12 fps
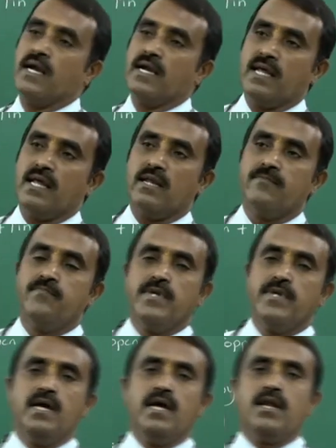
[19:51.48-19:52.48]
and tin.
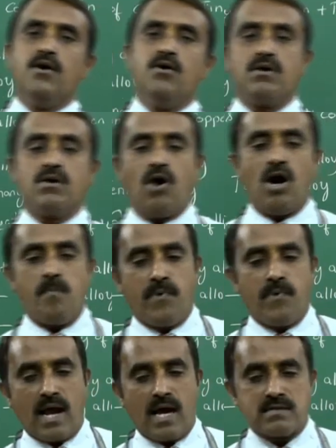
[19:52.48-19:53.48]
Now
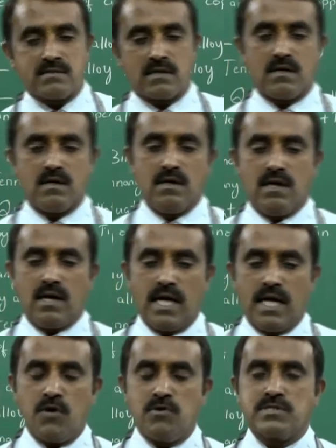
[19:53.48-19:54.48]
copper as a
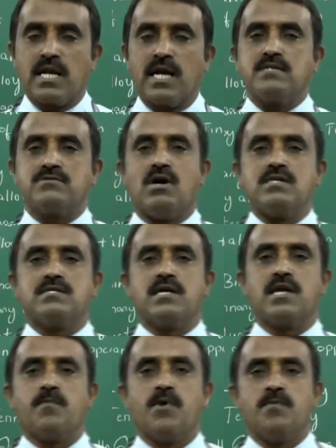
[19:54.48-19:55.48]
individually it has got
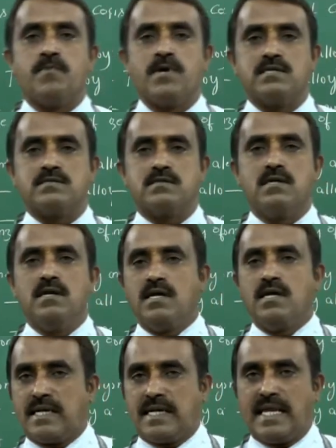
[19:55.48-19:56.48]
certain properties.
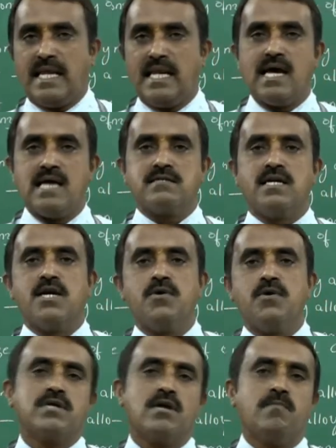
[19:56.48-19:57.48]
Tin as
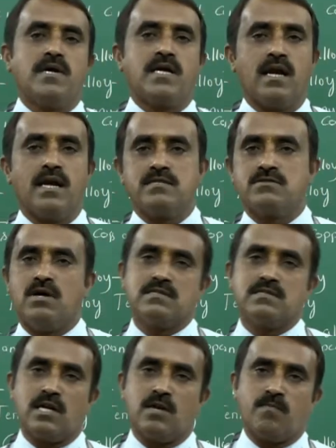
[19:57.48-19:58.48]
individual material, it has got
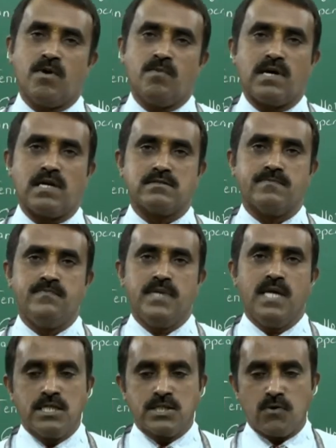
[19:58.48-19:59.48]
certain properties.
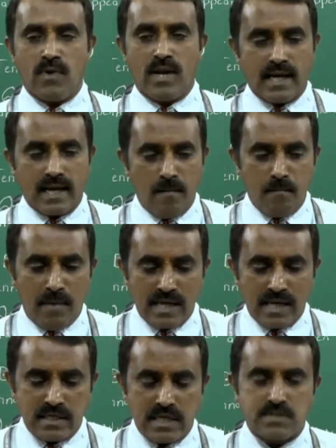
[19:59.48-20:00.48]
So when I
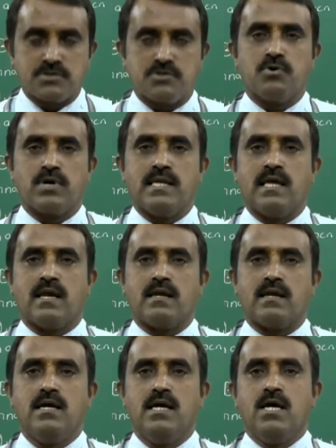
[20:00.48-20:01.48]
combine these two together,
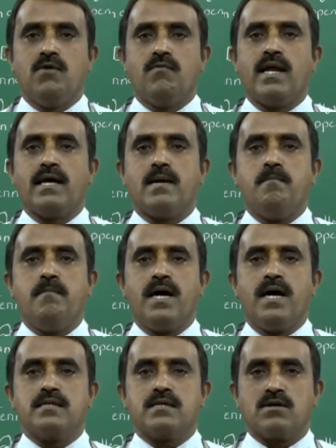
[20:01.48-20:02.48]
when I
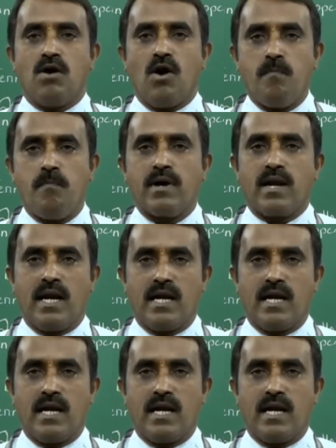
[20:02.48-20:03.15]
combine copper